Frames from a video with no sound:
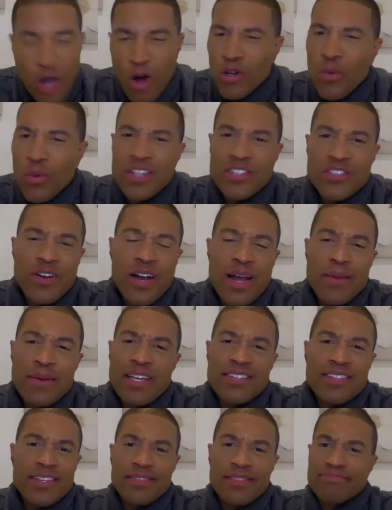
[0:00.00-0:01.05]
Instagram.
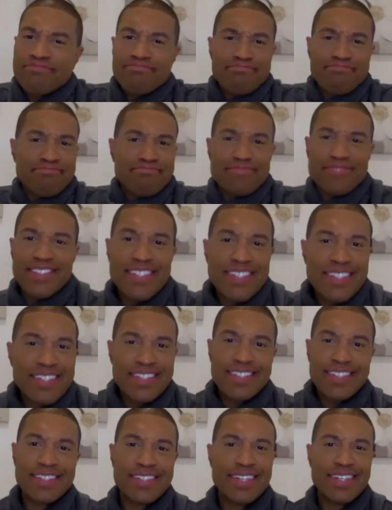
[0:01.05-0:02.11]

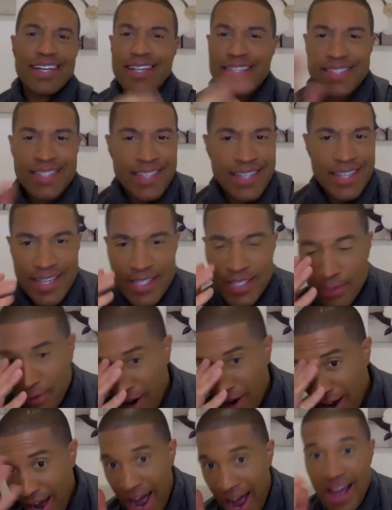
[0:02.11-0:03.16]
Easy, bro.
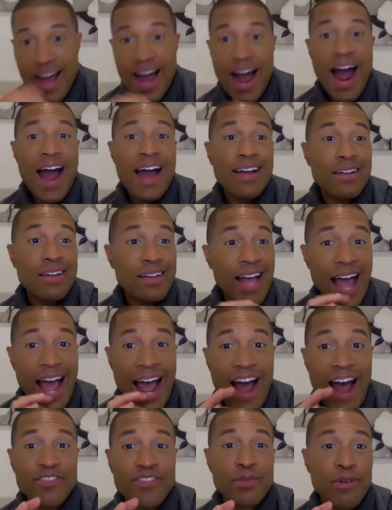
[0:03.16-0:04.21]
I have to
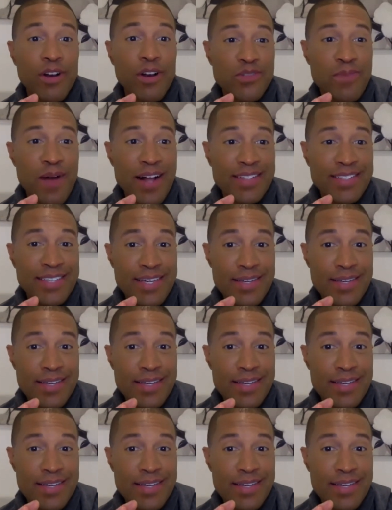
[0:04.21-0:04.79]
brush my teeth.